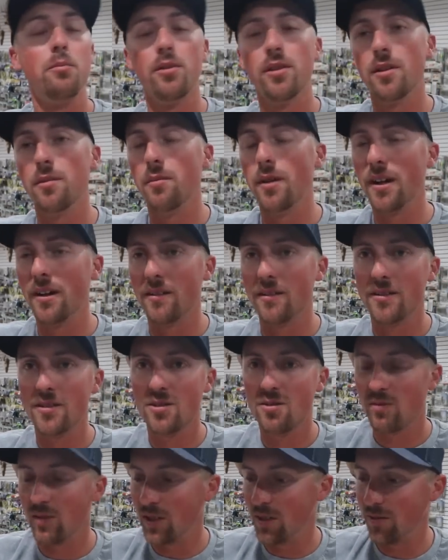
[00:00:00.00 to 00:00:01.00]
put about
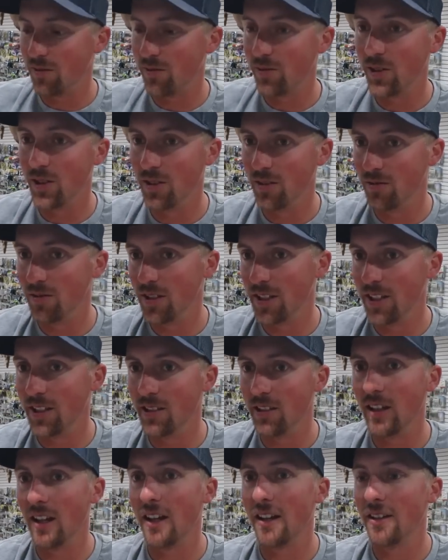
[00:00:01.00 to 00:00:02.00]
12 foot of leader
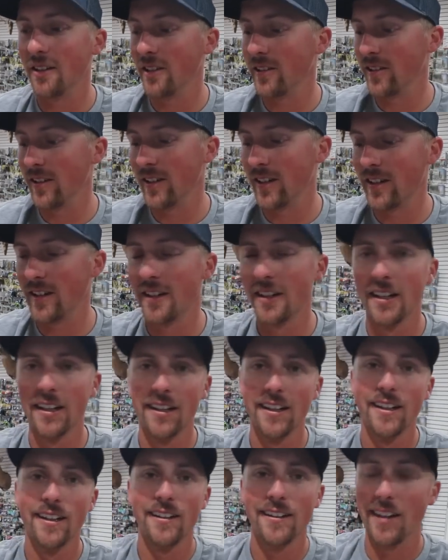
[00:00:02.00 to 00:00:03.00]
line on there.
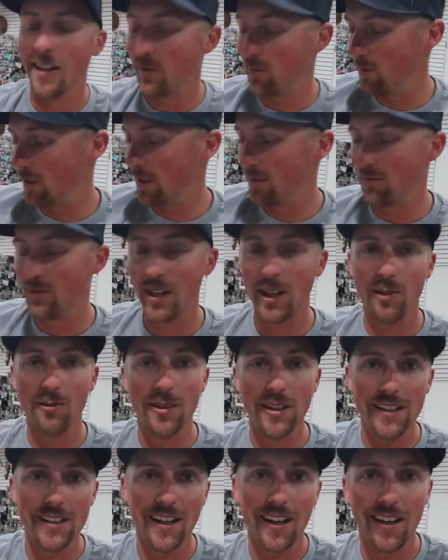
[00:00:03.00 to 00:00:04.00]
That way when I
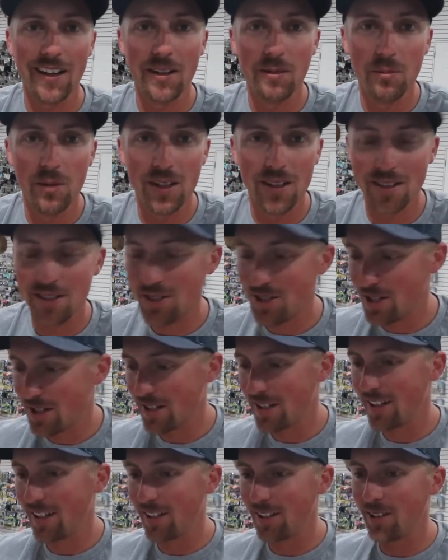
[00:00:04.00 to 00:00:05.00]
retie a bunch,
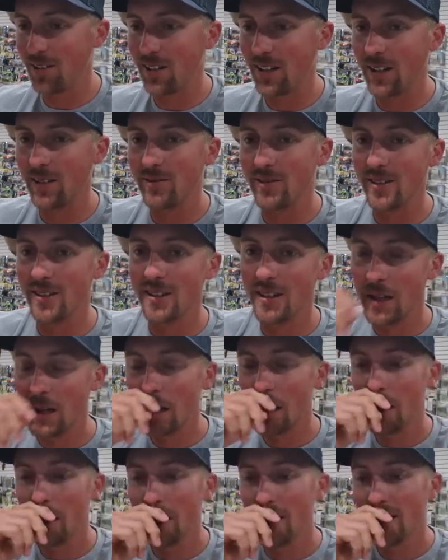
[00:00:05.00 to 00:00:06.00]
I don't have to
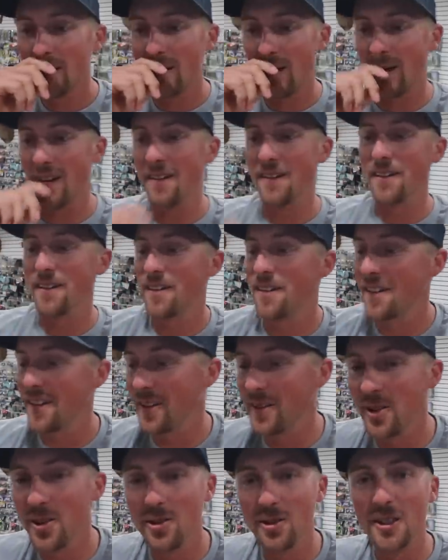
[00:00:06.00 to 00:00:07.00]
tie a, a
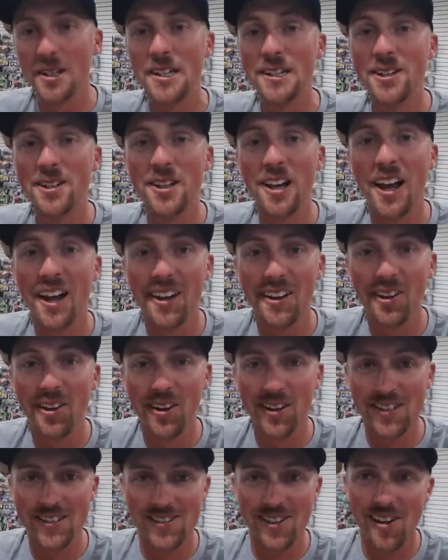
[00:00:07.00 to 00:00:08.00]
new leader line
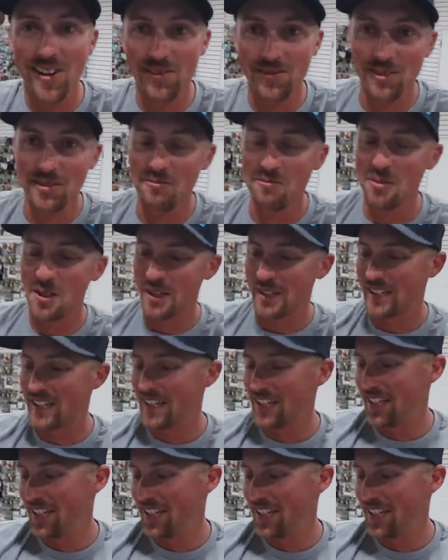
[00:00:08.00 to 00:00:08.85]
on as often. But